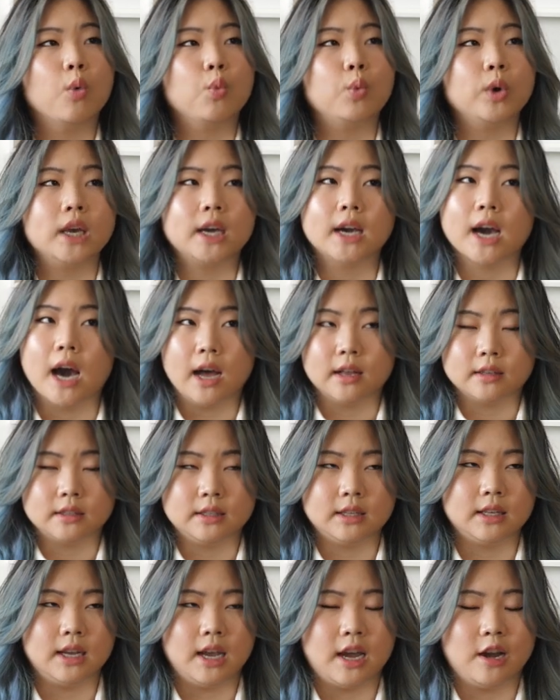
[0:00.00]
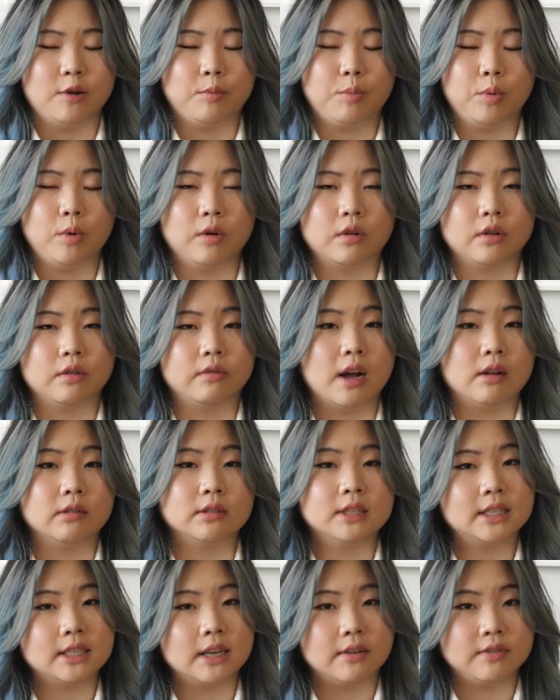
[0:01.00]
We got to the airport
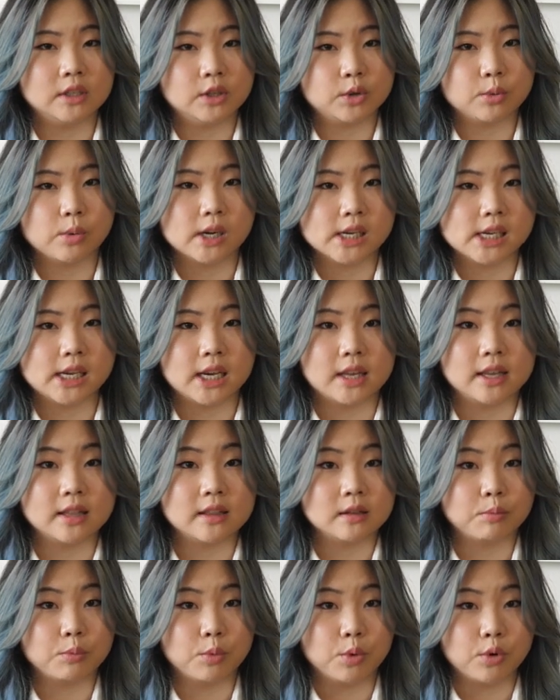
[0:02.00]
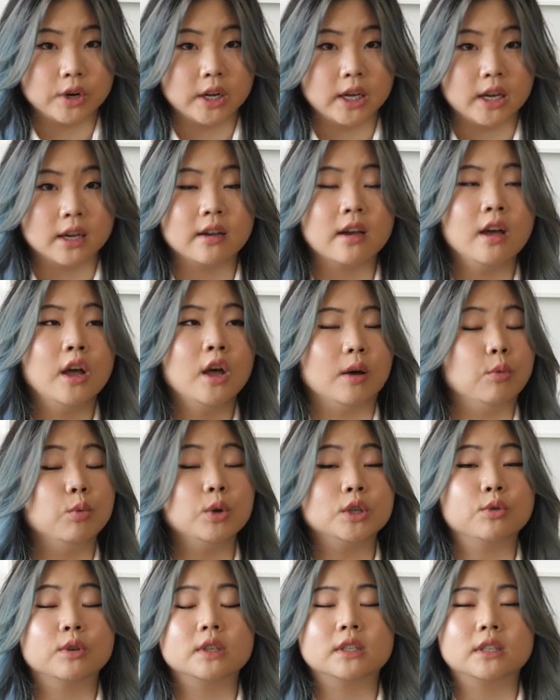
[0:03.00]
around 7.20 in the morning,
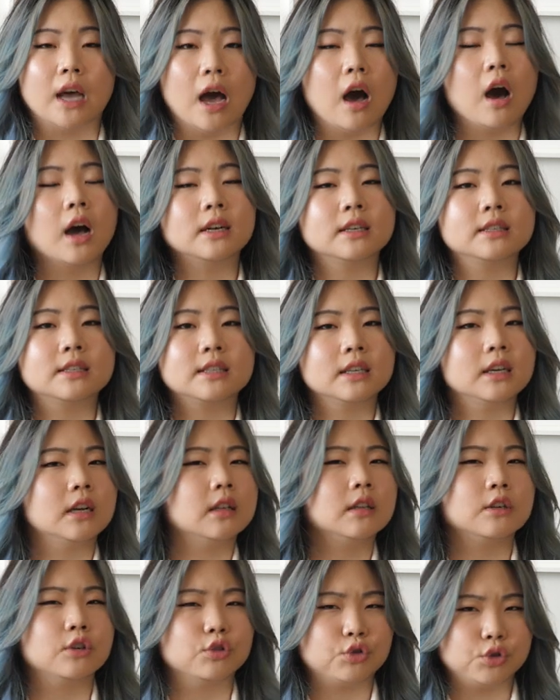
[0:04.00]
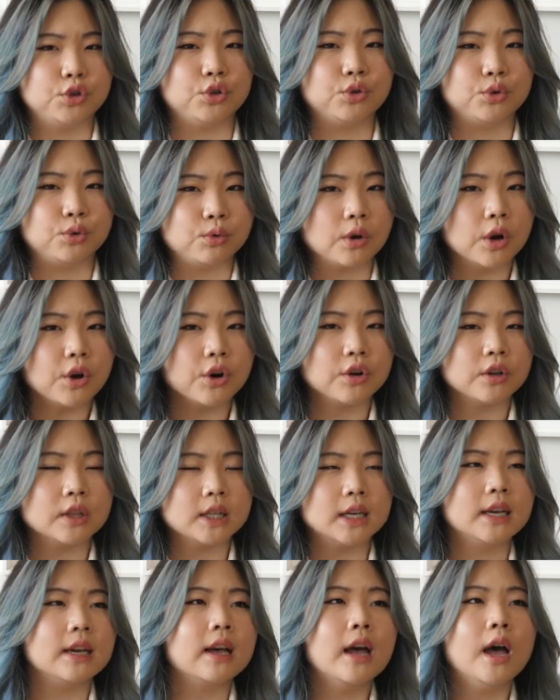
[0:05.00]
which was honestly a little too
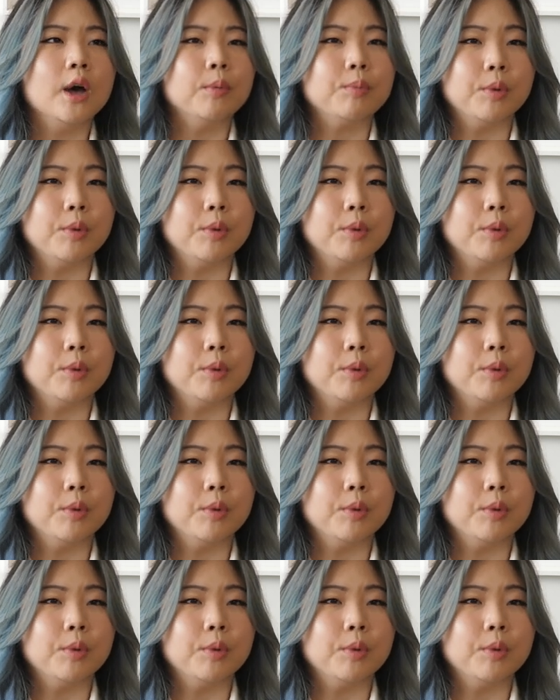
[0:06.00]
early,